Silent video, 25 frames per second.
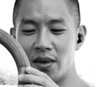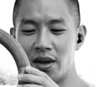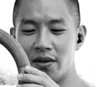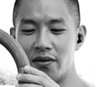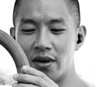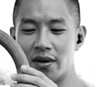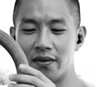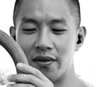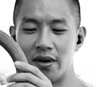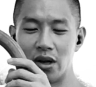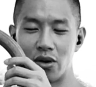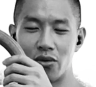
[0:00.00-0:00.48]
If
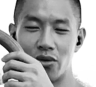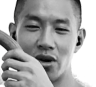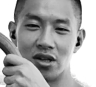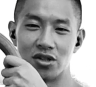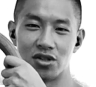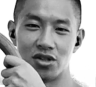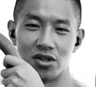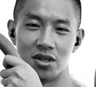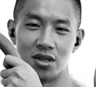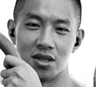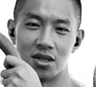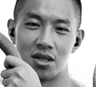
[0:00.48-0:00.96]
you have any
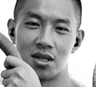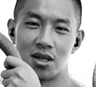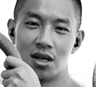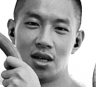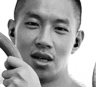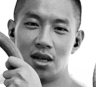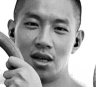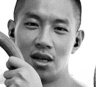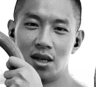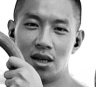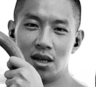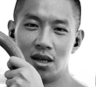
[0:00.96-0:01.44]
questions,
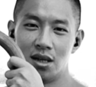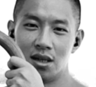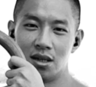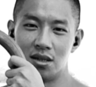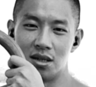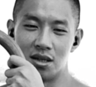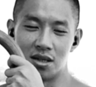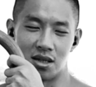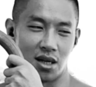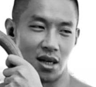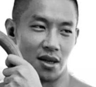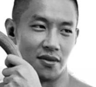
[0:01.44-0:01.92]

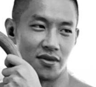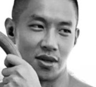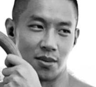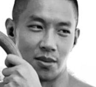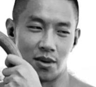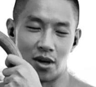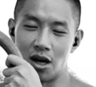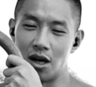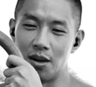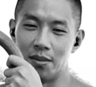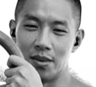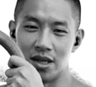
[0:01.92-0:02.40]
just leave some
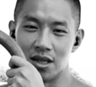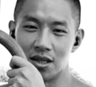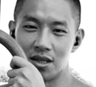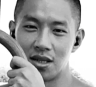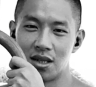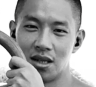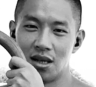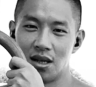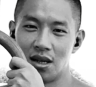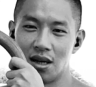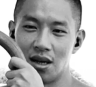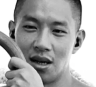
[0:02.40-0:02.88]

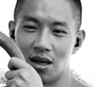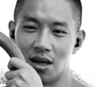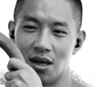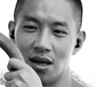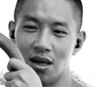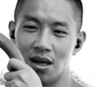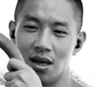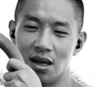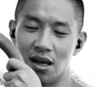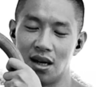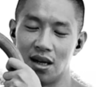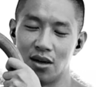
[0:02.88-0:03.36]
comments.
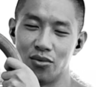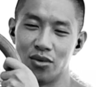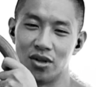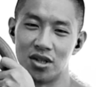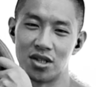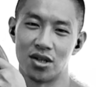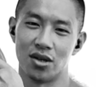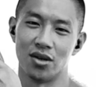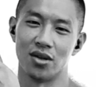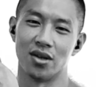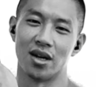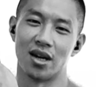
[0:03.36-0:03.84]
And we'll
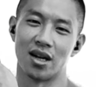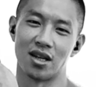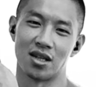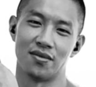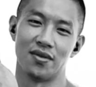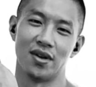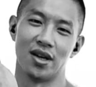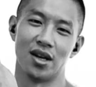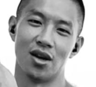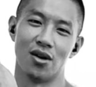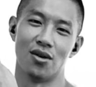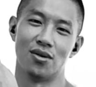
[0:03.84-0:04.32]
see you in the next
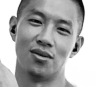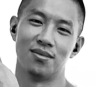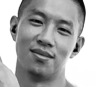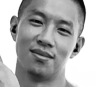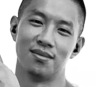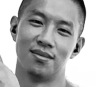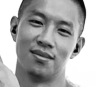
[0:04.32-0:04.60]
video.